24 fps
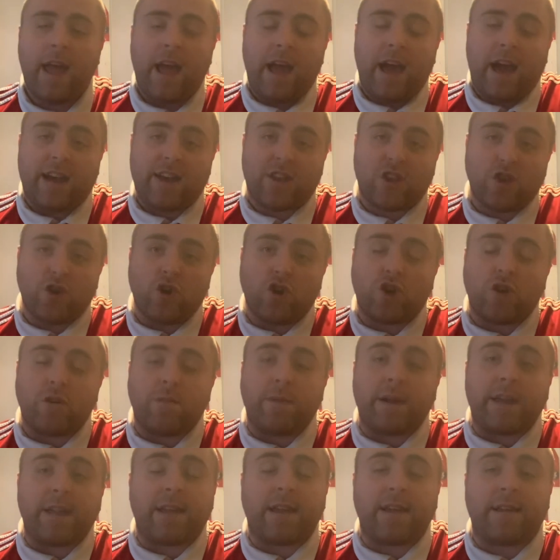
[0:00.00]
Our social
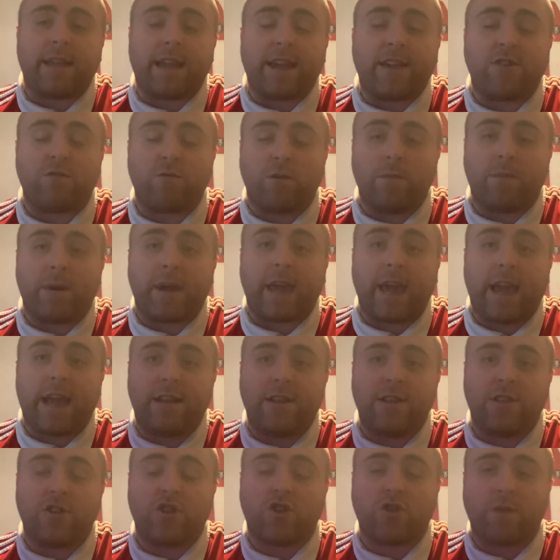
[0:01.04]
media links will be in
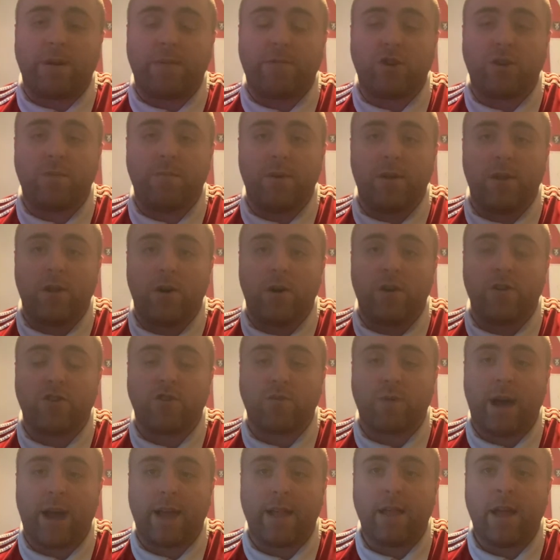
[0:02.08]
the description below as
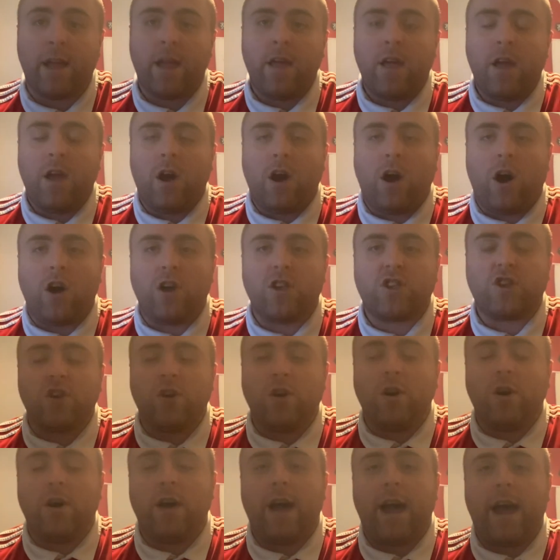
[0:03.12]
well.
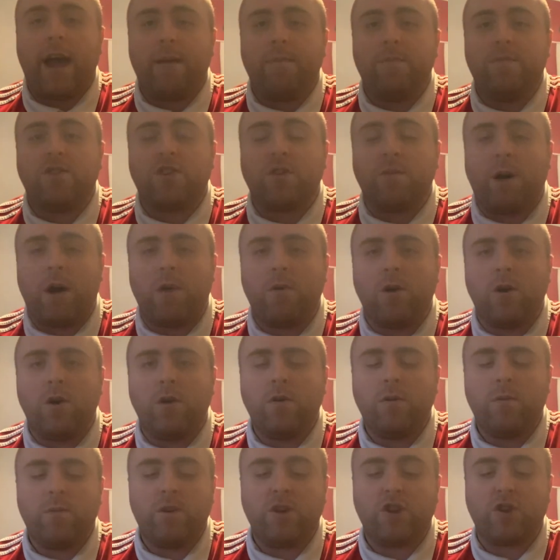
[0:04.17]
Also, um,
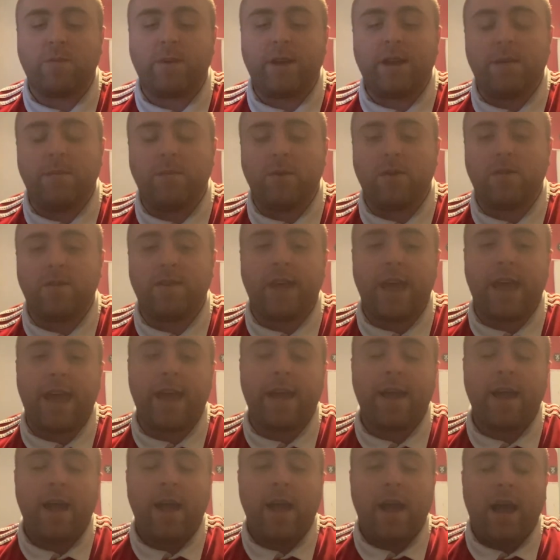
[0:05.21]
tomorrow, which will be the
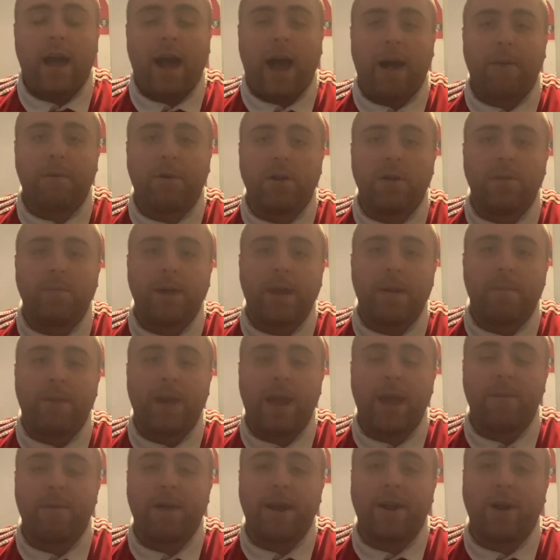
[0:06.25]
Monday, I'm going to be
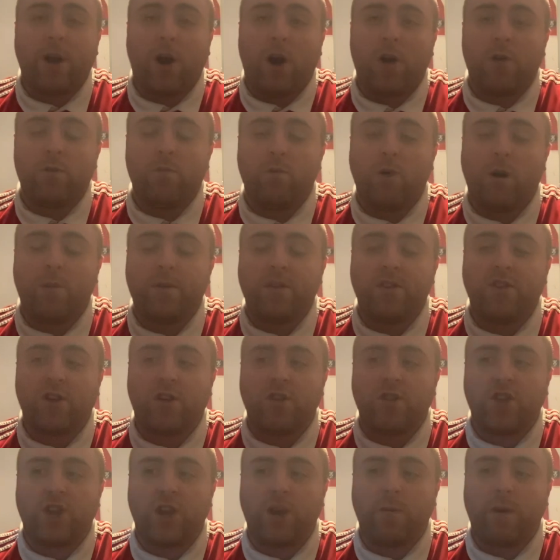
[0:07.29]
appearing on Robin's
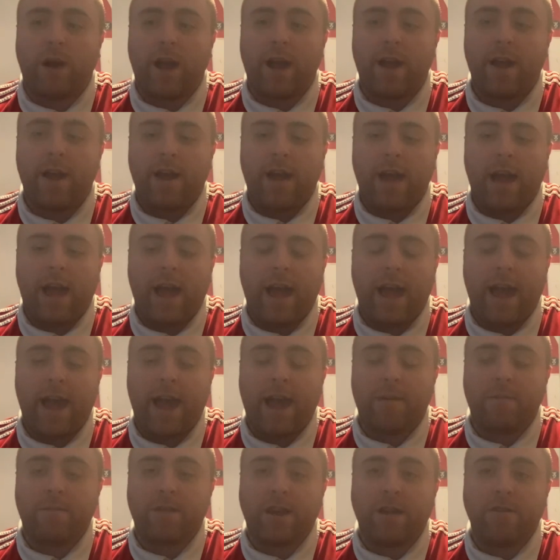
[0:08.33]
on Tour
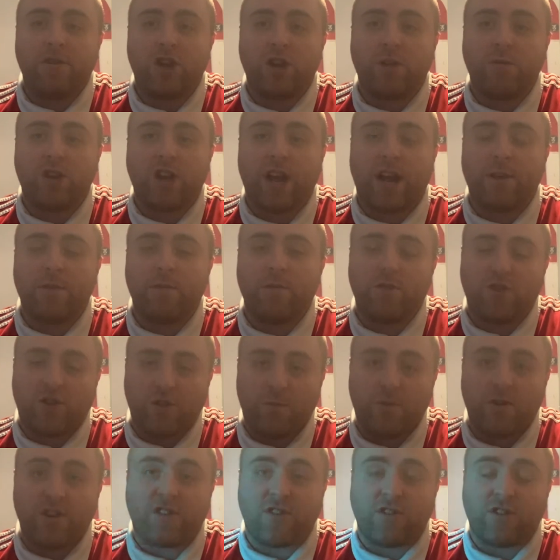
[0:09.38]
um, YouTube channel as a
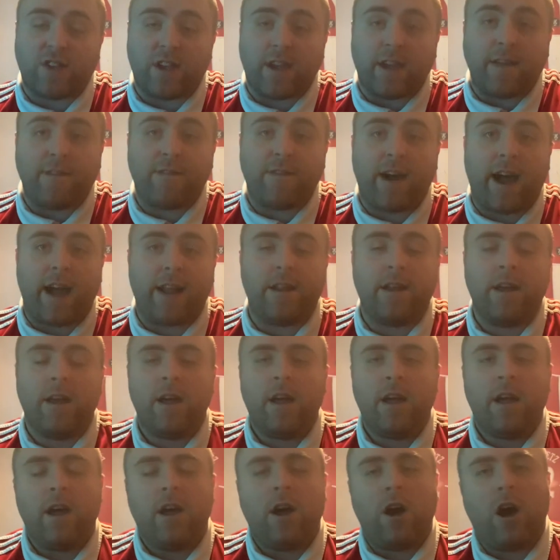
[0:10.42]
Bristol City fan.
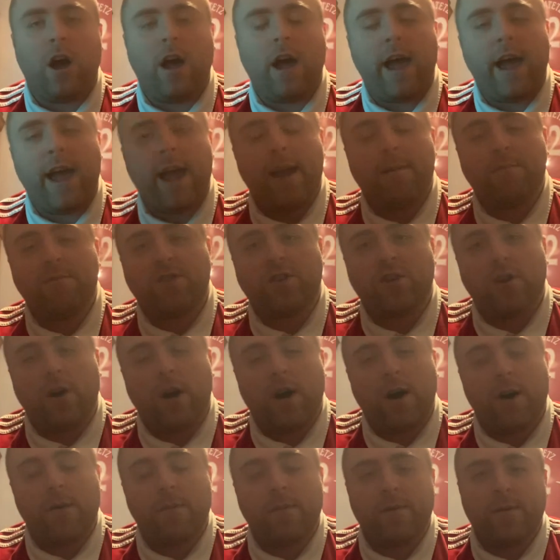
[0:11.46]
Um,
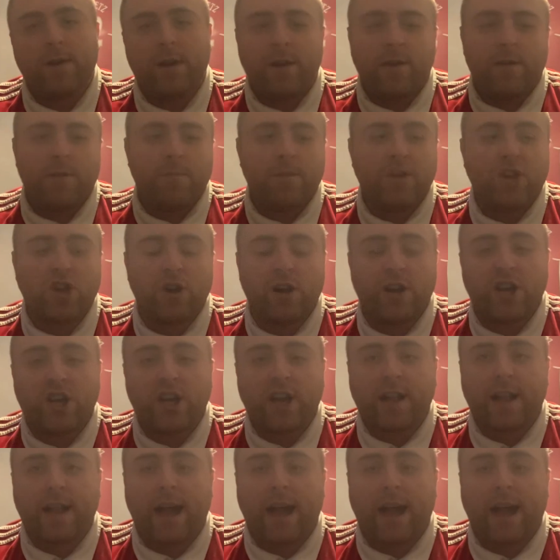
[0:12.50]
so be sure to check that